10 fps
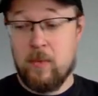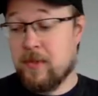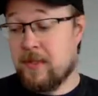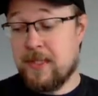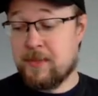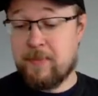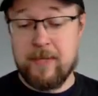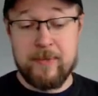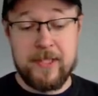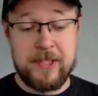Well, that's
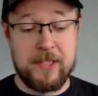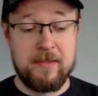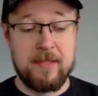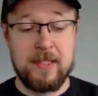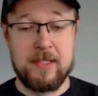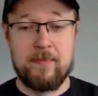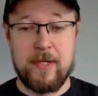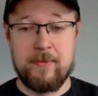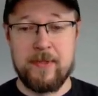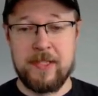preparation, and
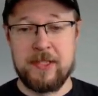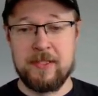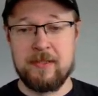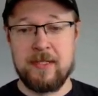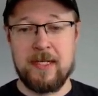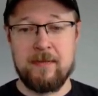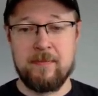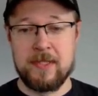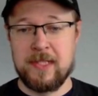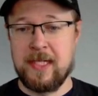preparation
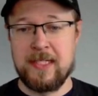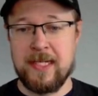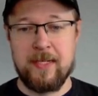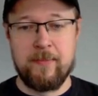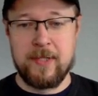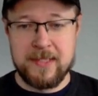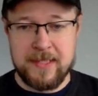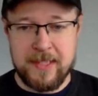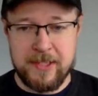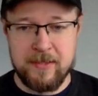is key to any
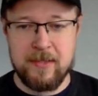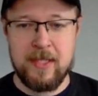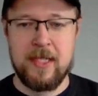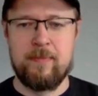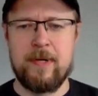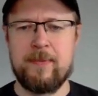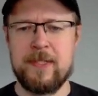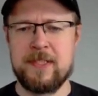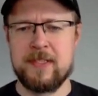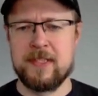presentation. And
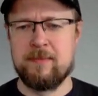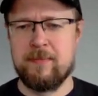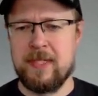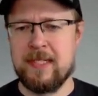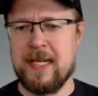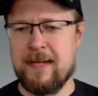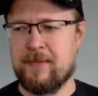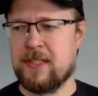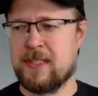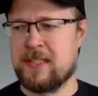preparation doesn't mean
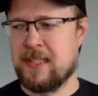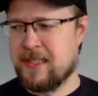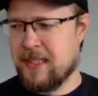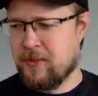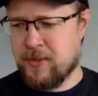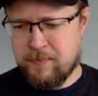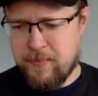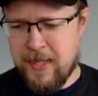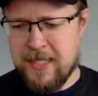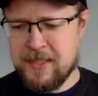having to sit down and
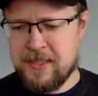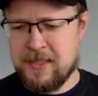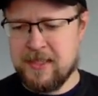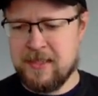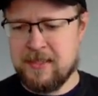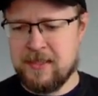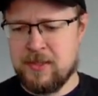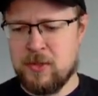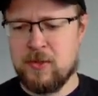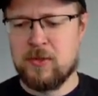practice the
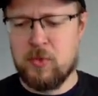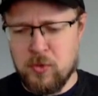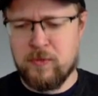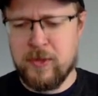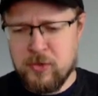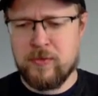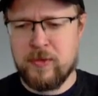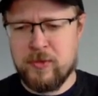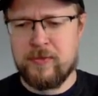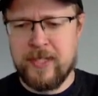talk over and over
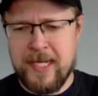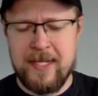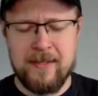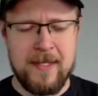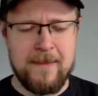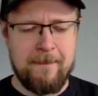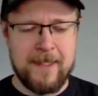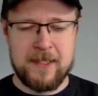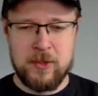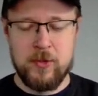and over again.
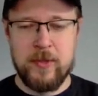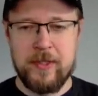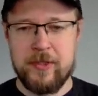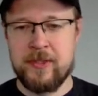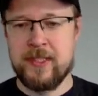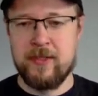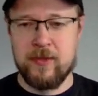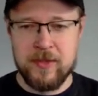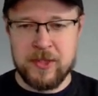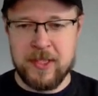It's knowing your
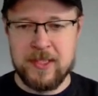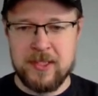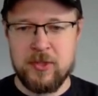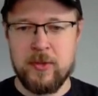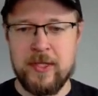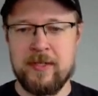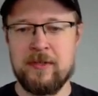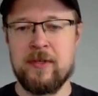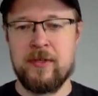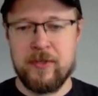technology, it's
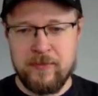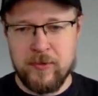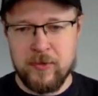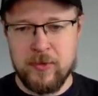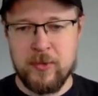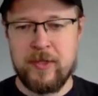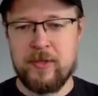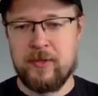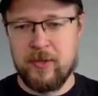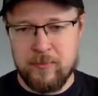knowing your flow, knowing
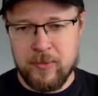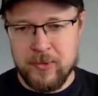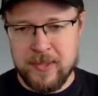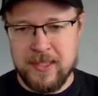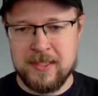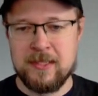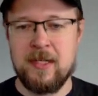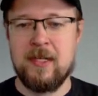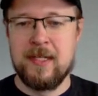your thought process,